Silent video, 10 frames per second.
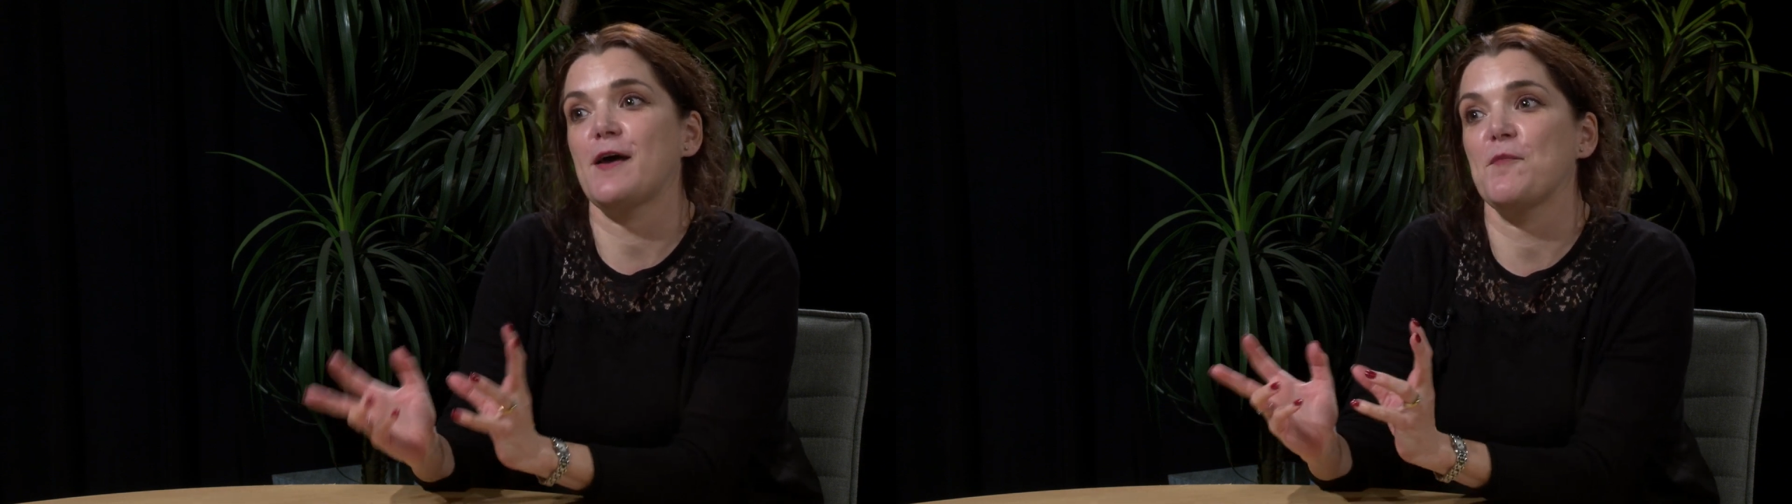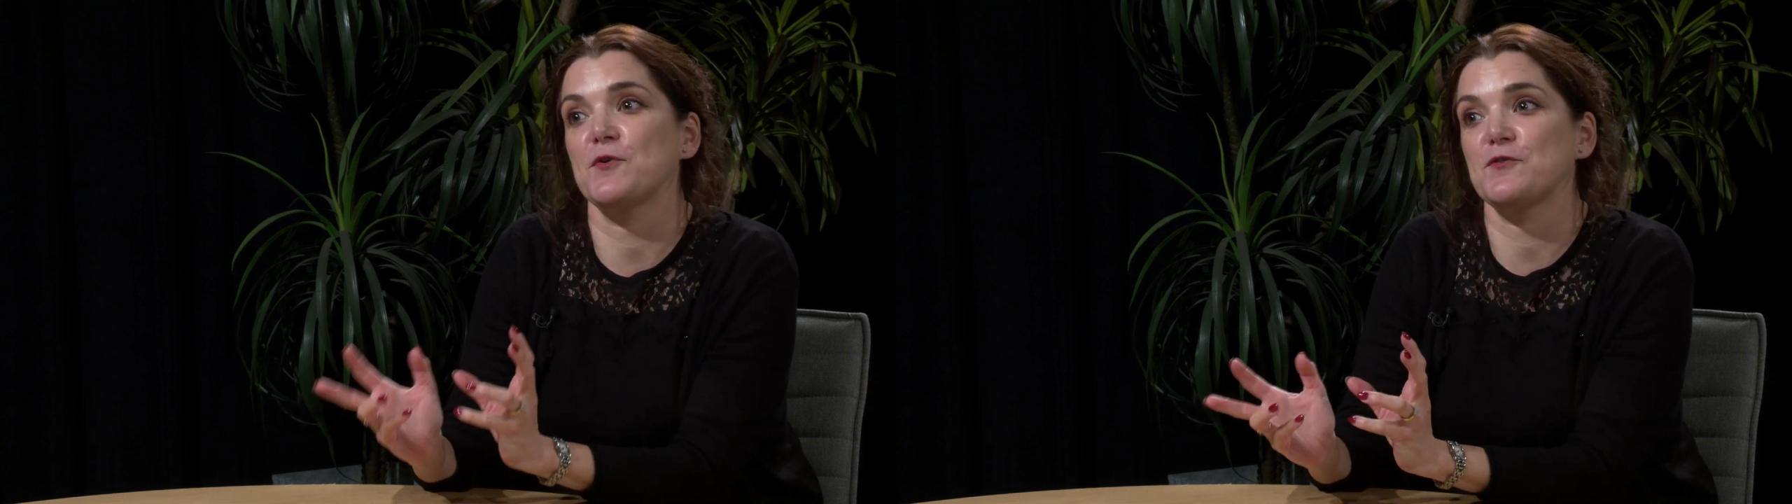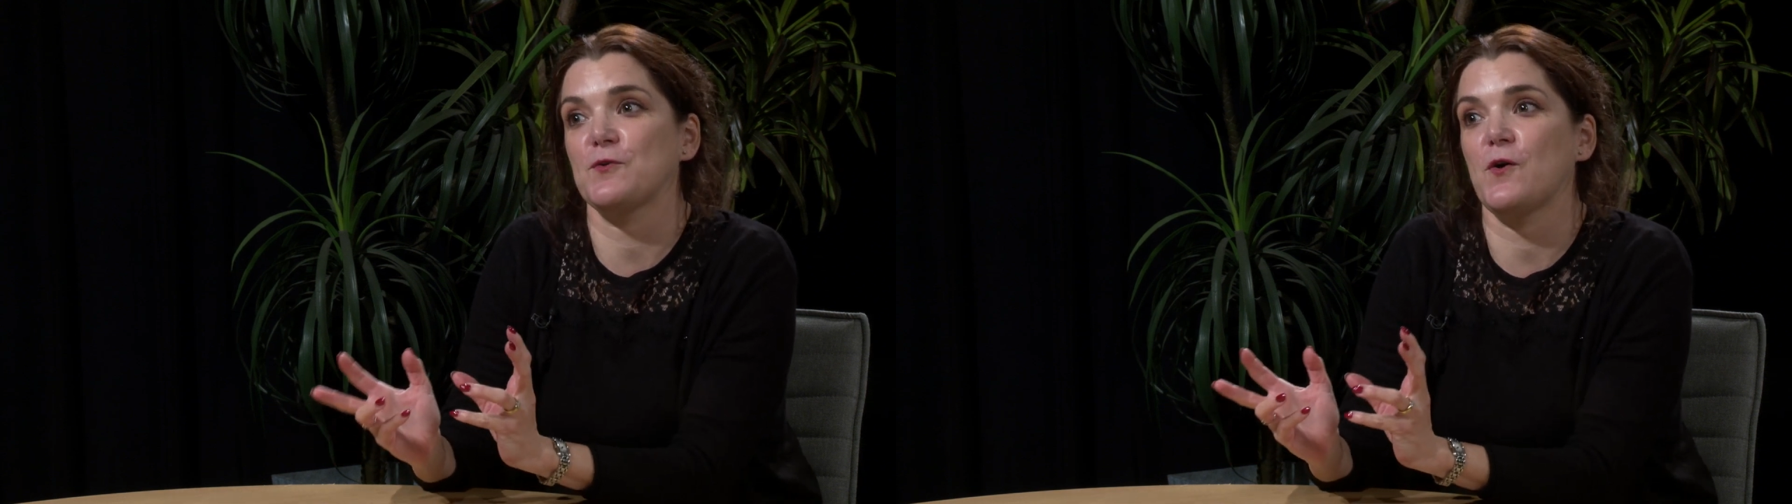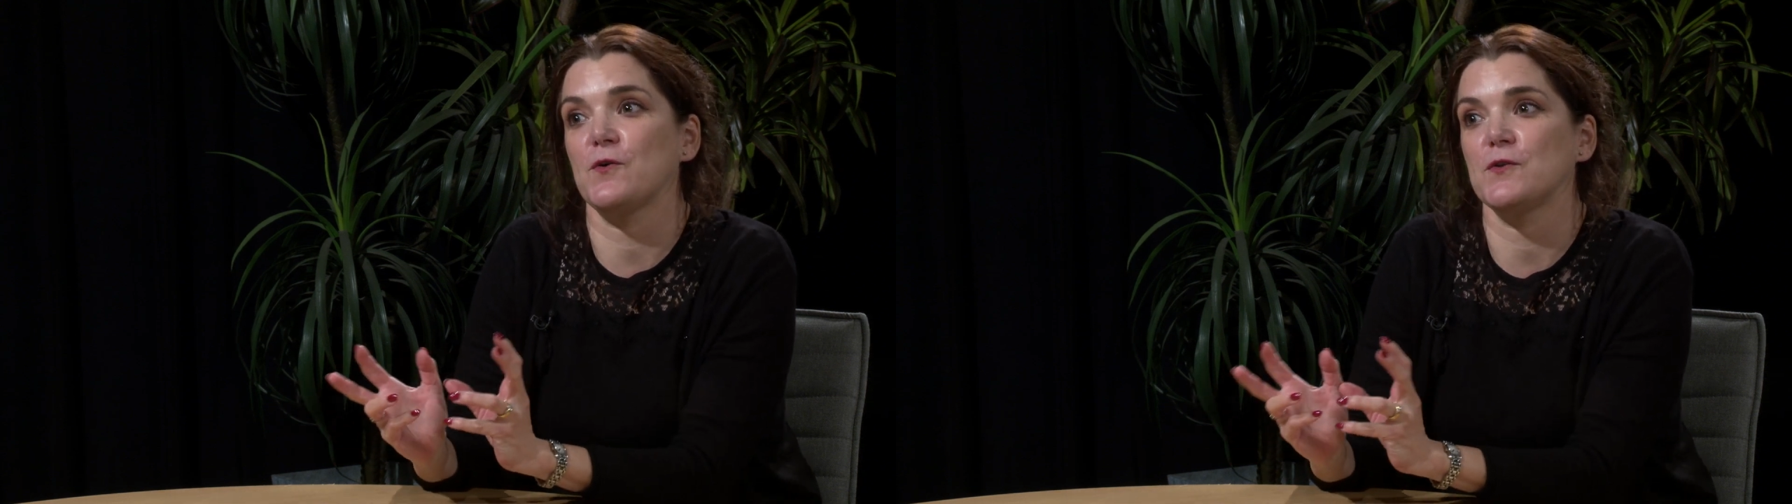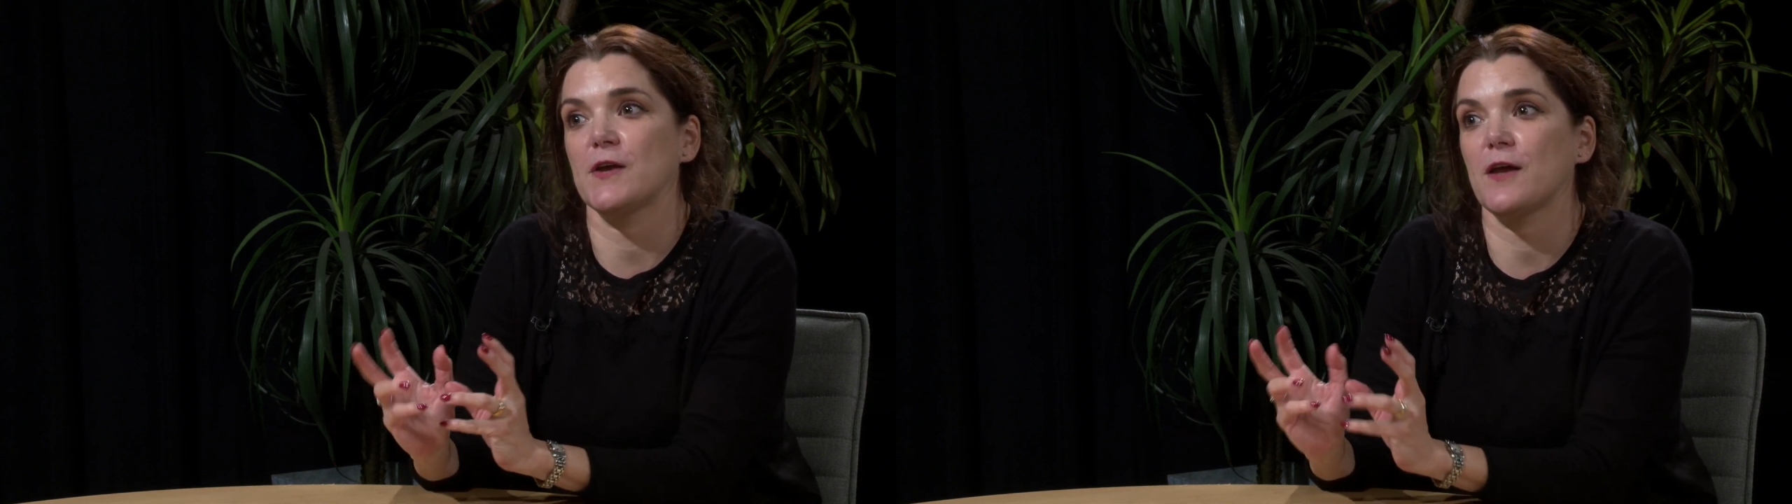a module
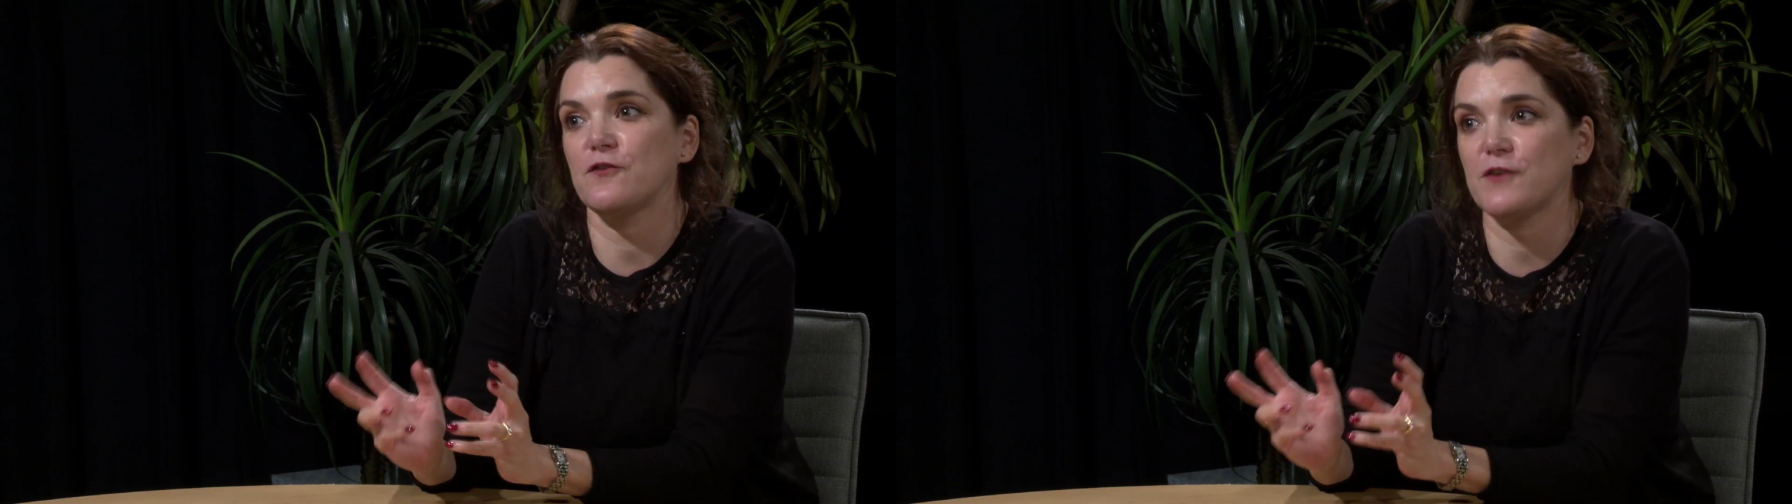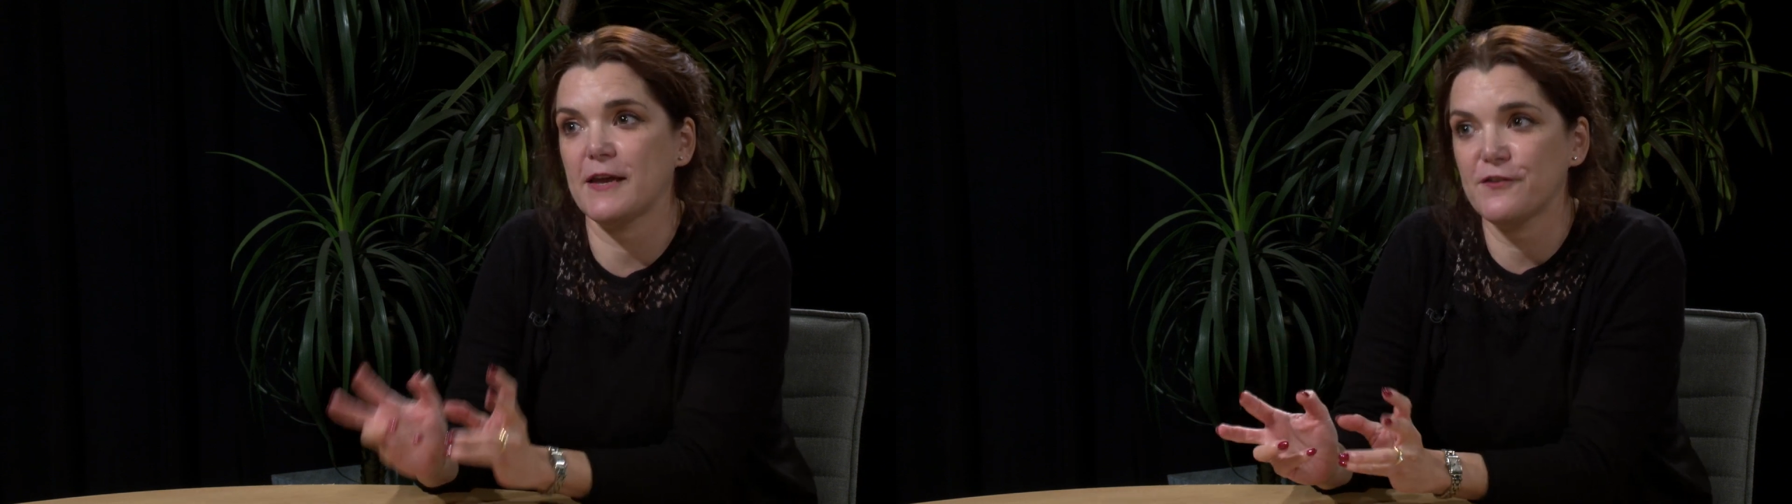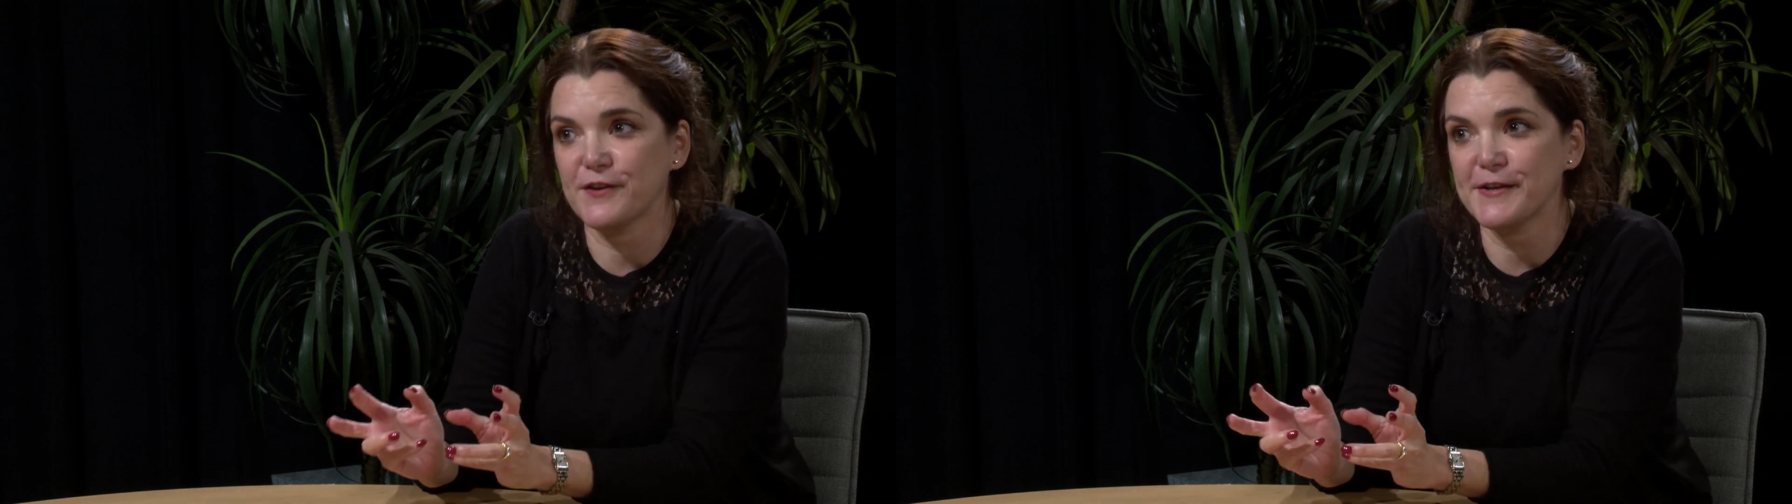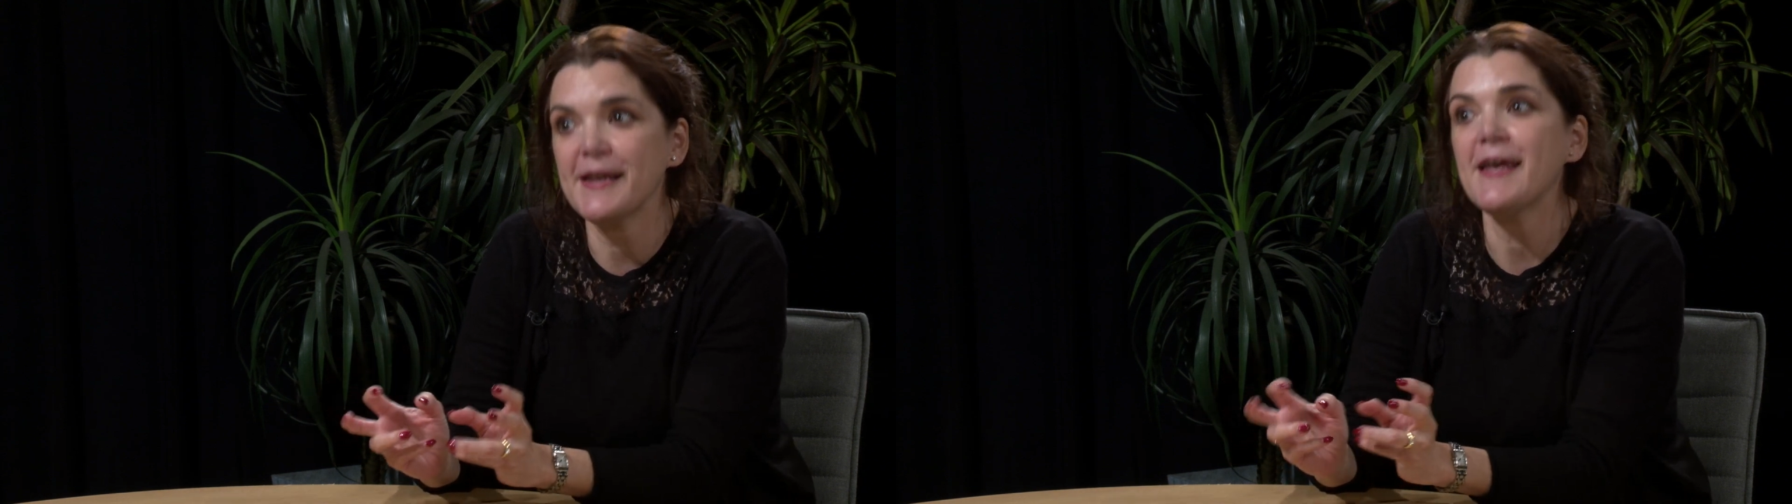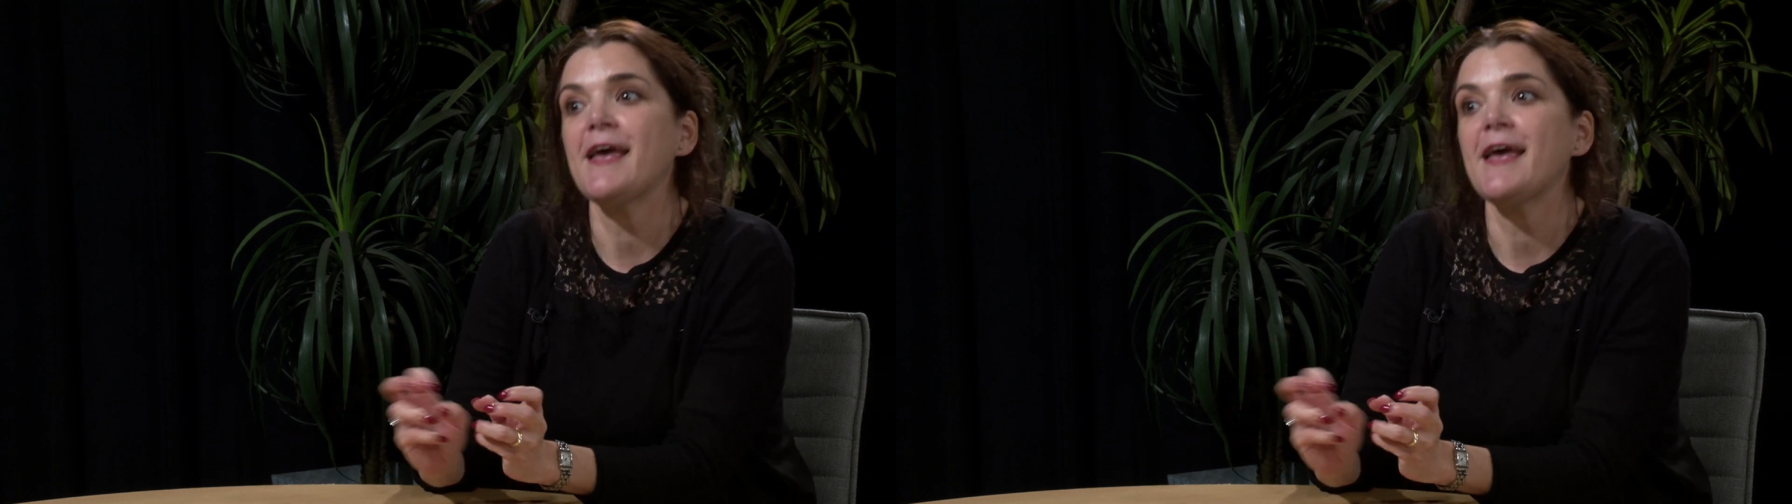on negotiation.